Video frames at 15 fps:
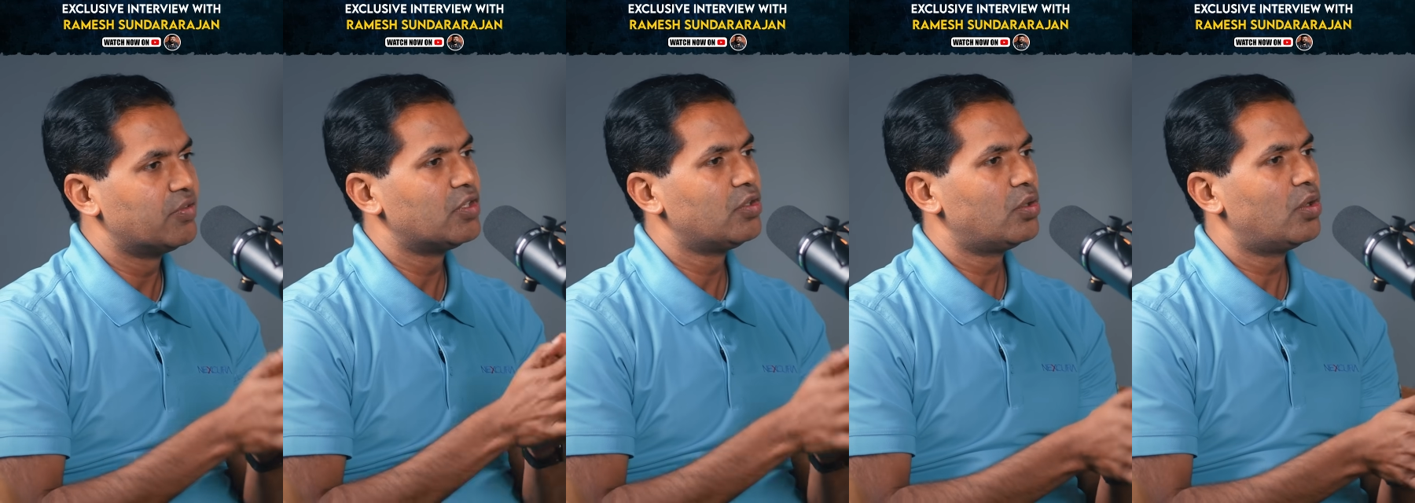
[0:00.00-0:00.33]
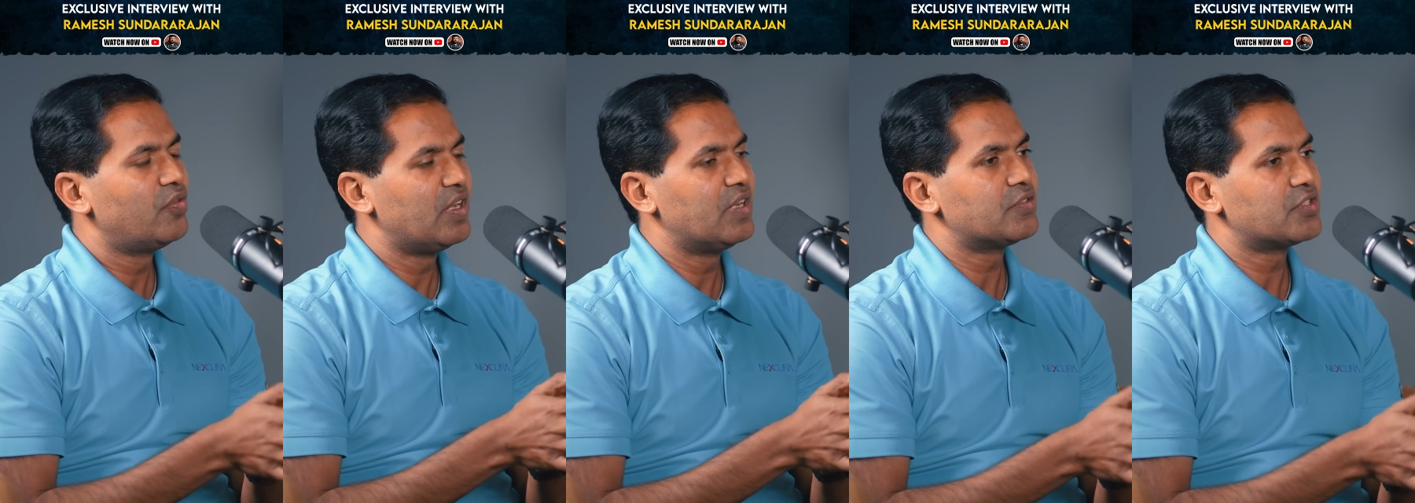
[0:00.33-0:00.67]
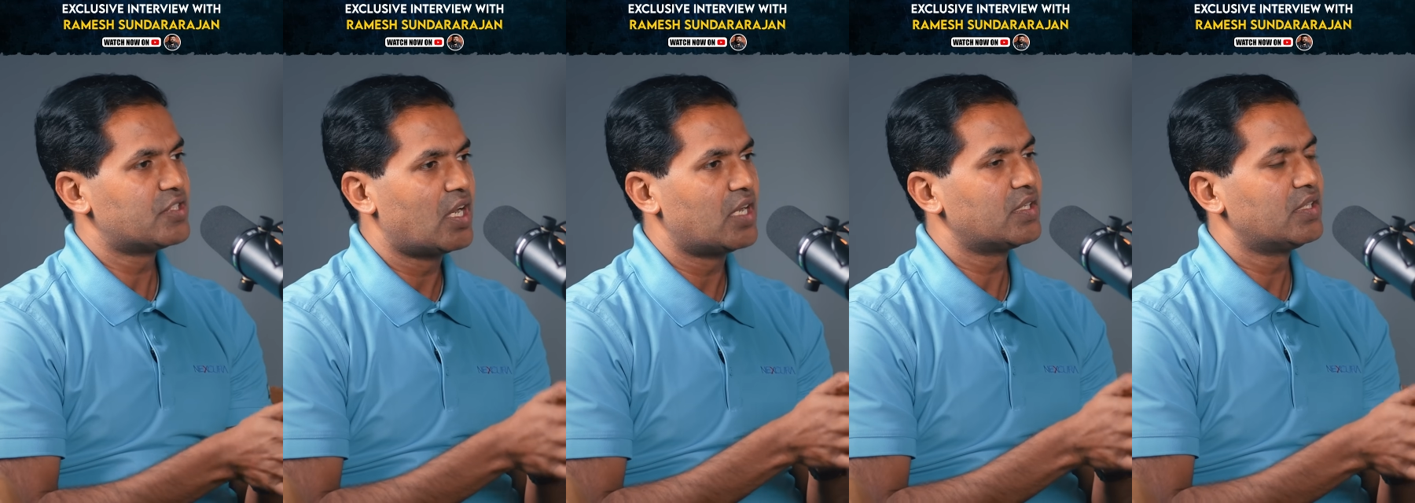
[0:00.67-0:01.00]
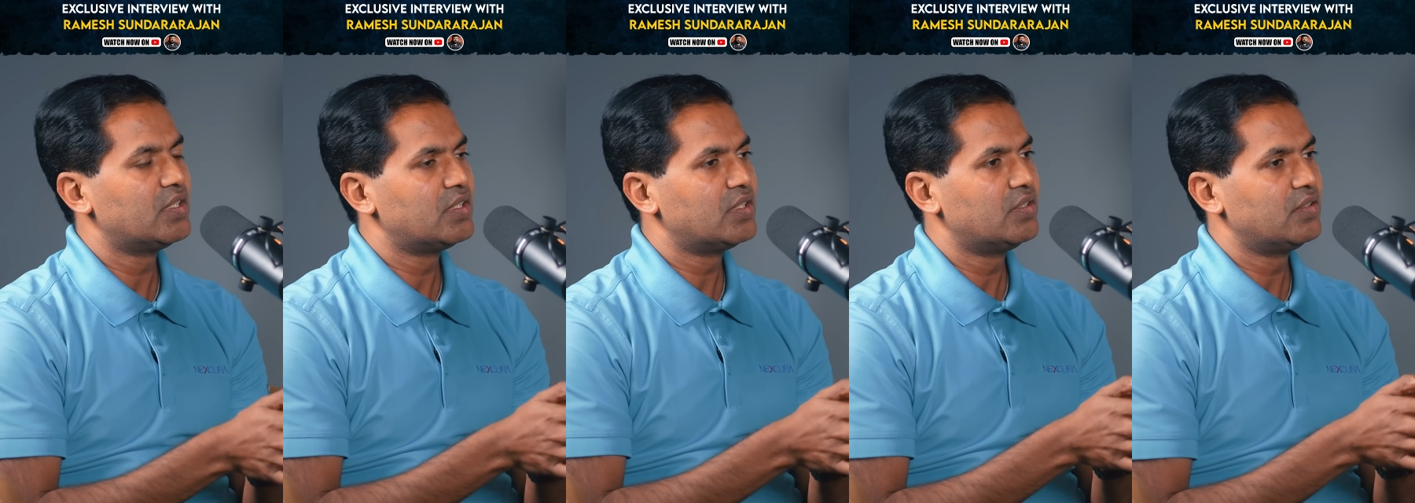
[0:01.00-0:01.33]
Even though we have
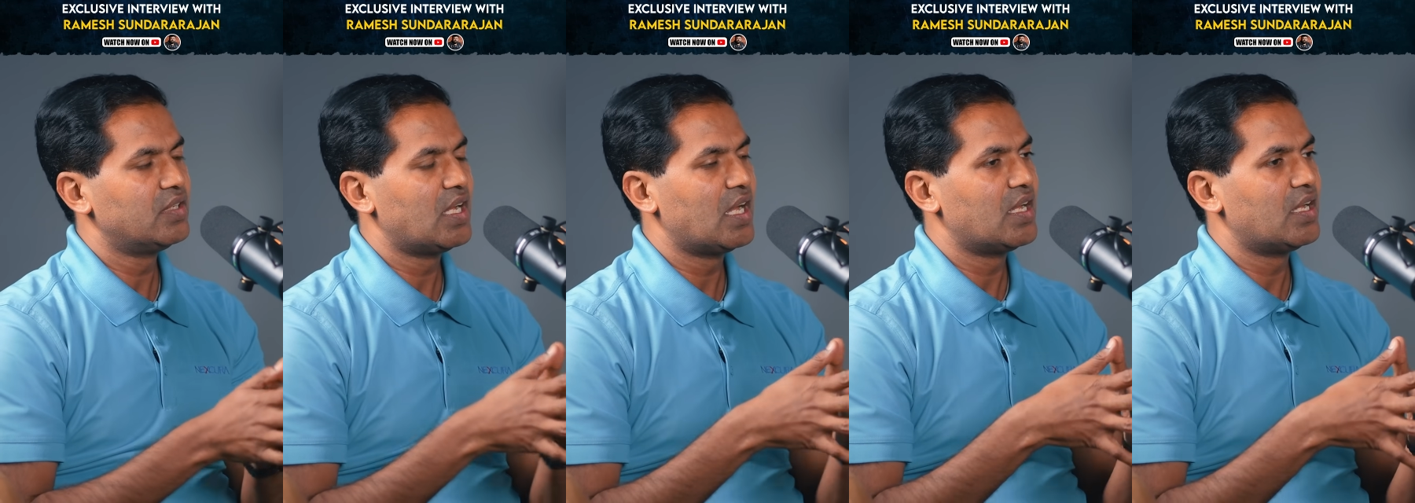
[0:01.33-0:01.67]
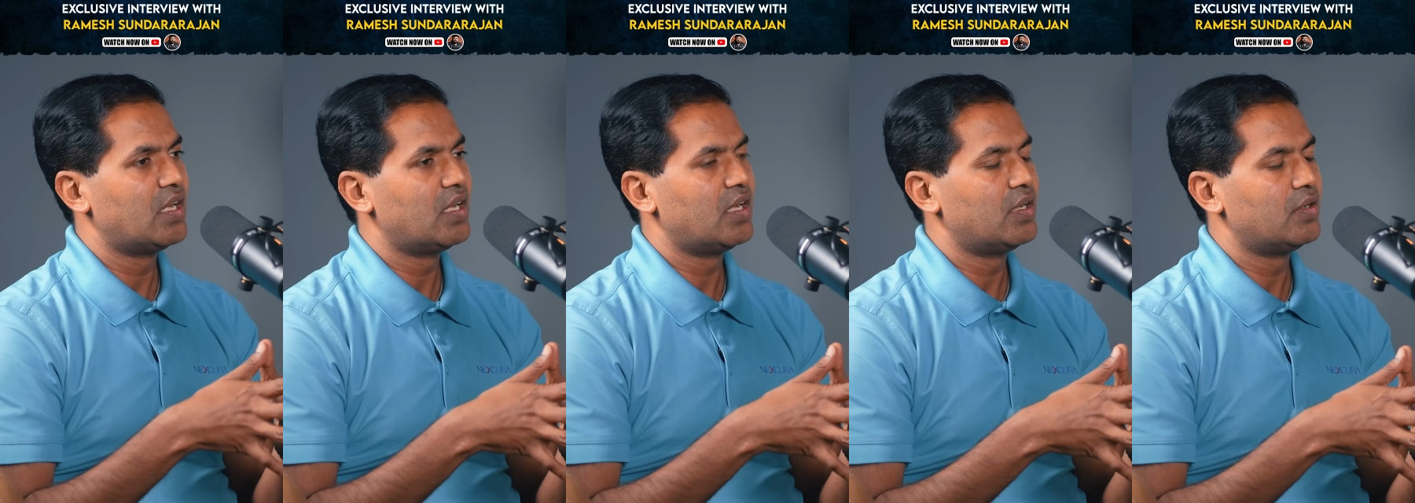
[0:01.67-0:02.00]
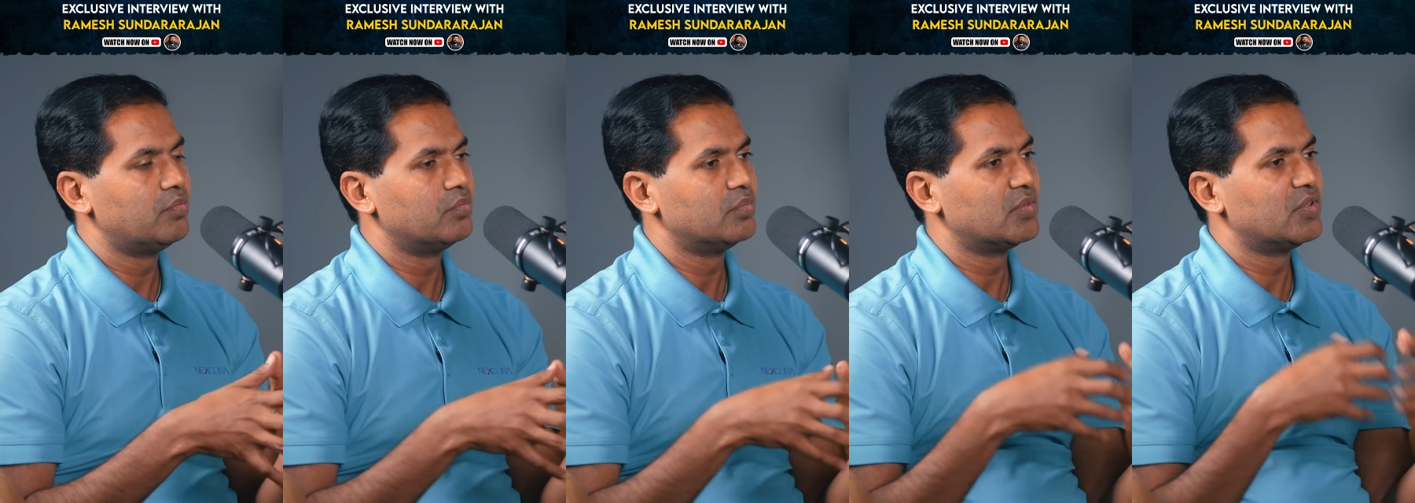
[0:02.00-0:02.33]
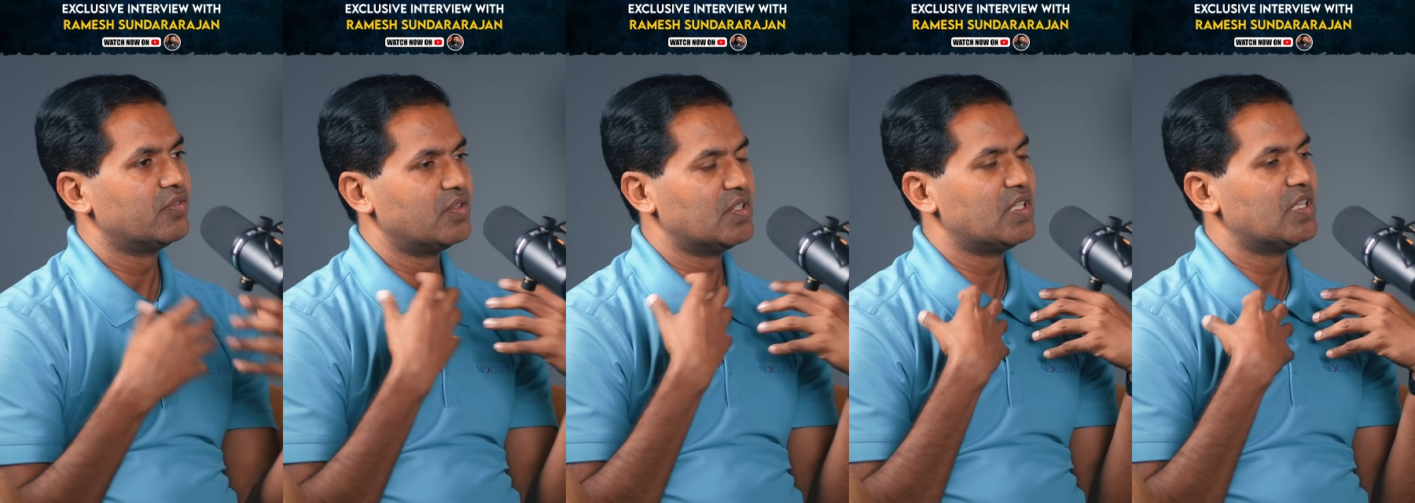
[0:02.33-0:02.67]
started
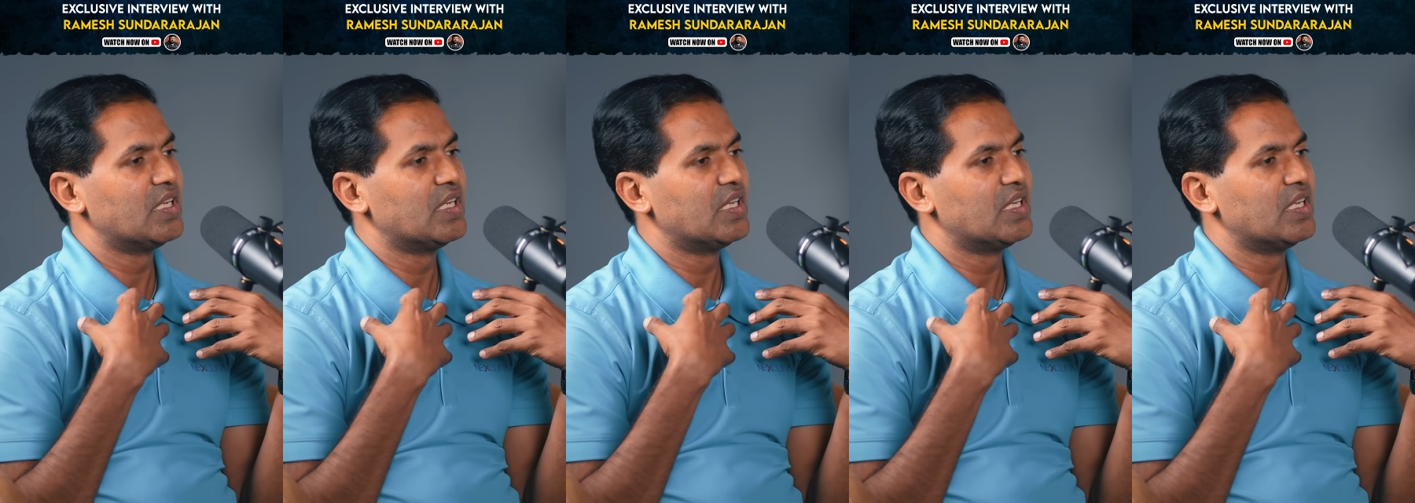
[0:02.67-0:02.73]
with